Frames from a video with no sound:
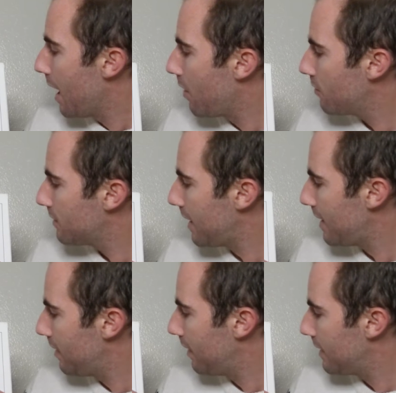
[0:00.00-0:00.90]
Outside,
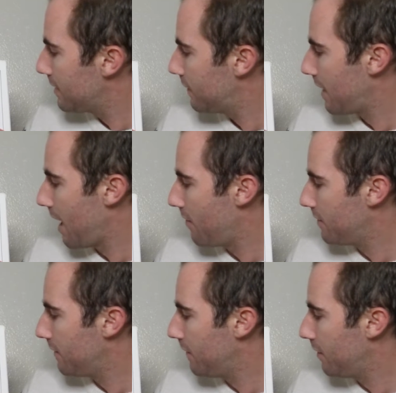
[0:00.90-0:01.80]
the lights of
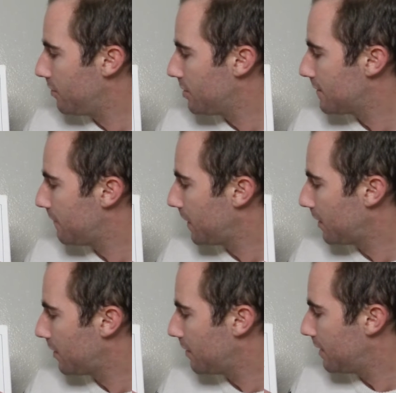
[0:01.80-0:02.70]
towns and villages
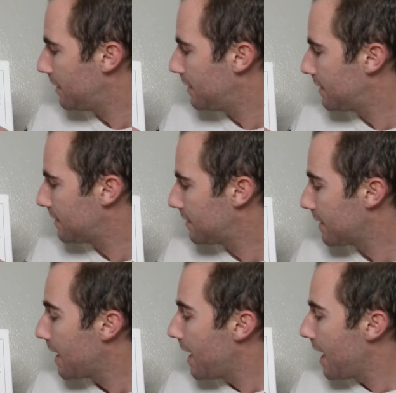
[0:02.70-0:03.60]
flickered in the distance
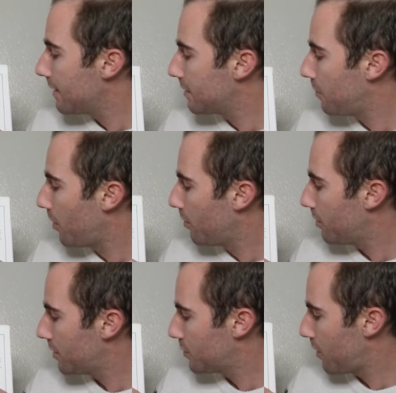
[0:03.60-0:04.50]
as the Polar
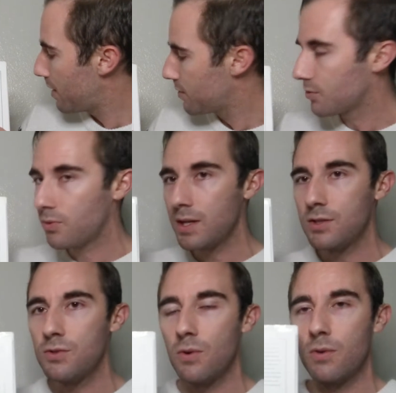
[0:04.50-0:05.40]
Express
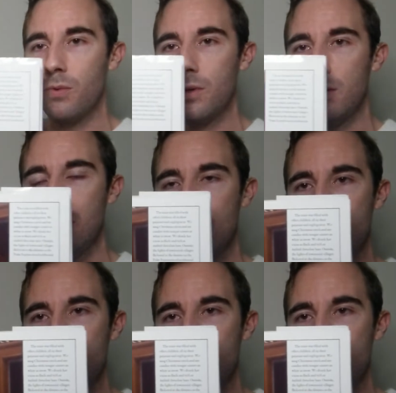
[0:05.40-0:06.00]
raced northward.